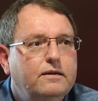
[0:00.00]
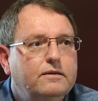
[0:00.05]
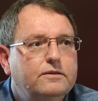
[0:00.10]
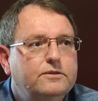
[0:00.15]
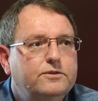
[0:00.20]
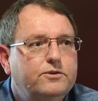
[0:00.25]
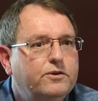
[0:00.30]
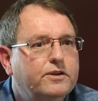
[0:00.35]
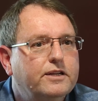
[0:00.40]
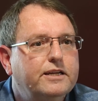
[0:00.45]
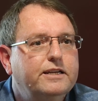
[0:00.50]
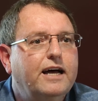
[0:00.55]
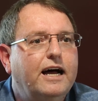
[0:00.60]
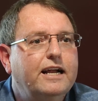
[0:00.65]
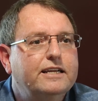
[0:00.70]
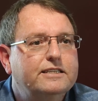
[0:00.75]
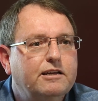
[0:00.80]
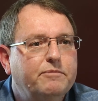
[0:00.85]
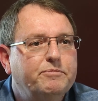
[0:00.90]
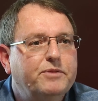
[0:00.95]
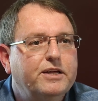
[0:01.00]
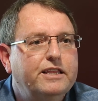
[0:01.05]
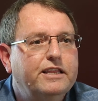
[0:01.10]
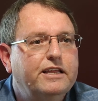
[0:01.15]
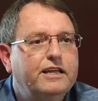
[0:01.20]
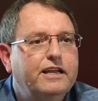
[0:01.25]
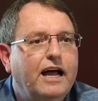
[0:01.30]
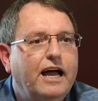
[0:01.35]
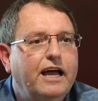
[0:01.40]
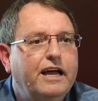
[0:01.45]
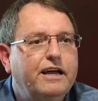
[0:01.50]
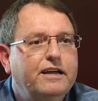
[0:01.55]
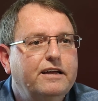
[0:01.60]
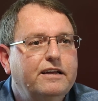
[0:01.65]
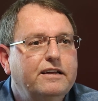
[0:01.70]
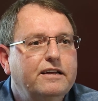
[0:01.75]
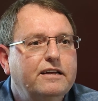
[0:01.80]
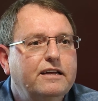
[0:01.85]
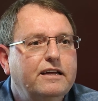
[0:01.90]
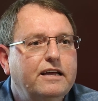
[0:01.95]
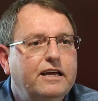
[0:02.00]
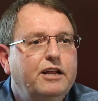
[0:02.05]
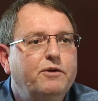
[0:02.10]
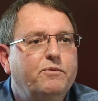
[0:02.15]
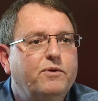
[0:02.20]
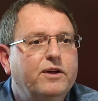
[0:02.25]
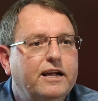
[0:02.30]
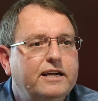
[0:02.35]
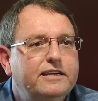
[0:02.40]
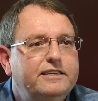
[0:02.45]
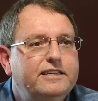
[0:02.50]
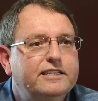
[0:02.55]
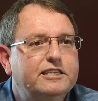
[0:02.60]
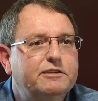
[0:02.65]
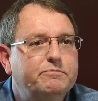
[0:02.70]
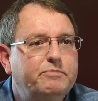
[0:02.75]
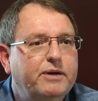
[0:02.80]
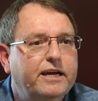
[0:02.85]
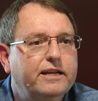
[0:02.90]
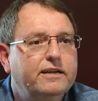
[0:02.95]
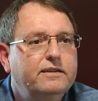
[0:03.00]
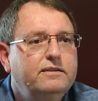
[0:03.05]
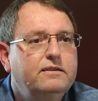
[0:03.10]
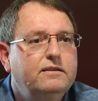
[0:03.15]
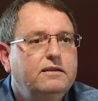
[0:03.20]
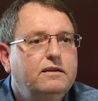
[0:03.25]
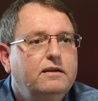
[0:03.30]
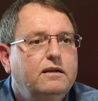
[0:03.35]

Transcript: certainly not something that anyone anticipated.